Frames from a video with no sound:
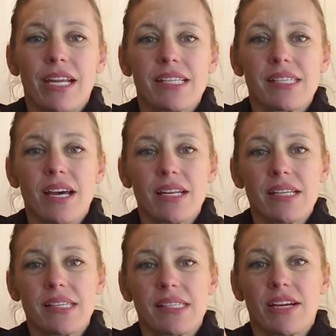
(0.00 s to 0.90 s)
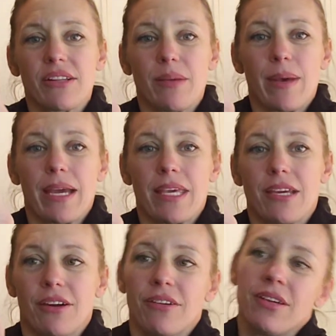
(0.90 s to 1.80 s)
It's not necessarily back
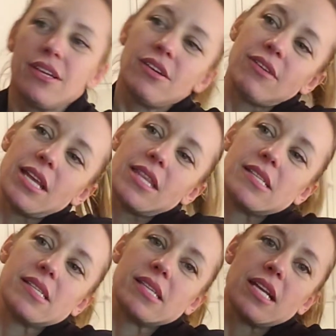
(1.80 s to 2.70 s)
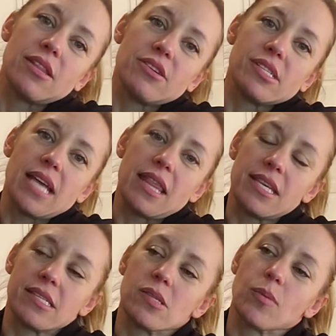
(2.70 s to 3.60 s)
here, right? This is another set.
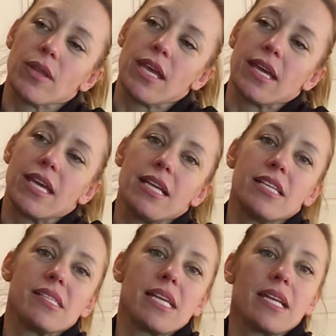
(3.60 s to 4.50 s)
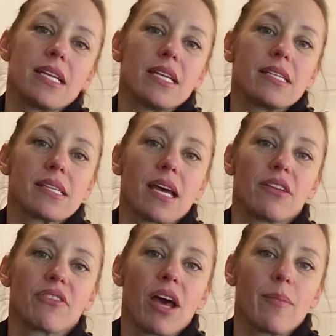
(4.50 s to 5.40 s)
This is where the Achilles tendon is kind
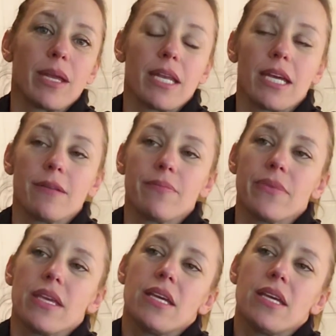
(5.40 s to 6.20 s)
of coming in,